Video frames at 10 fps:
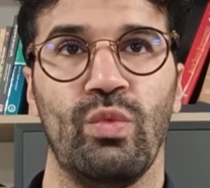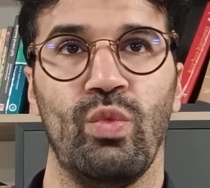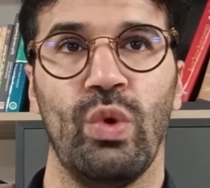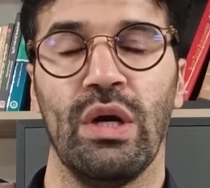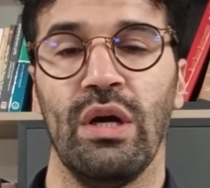
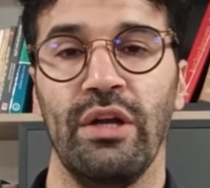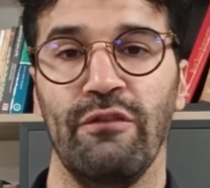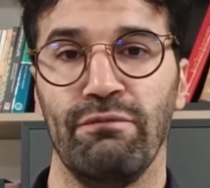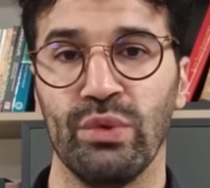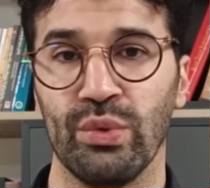What kind of
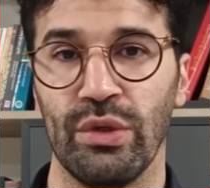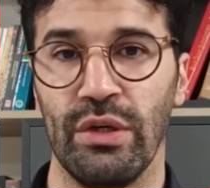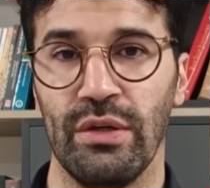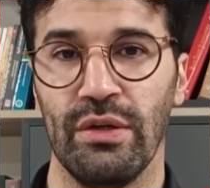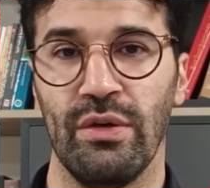poor?
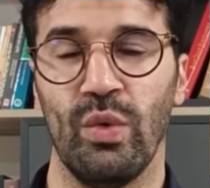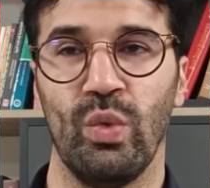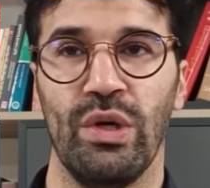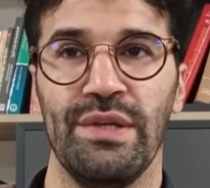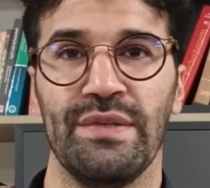
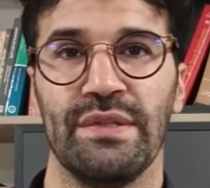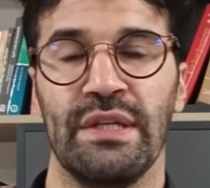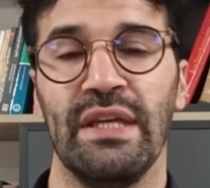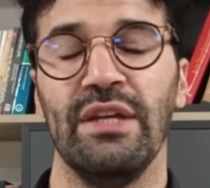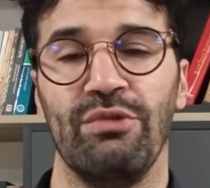Why is he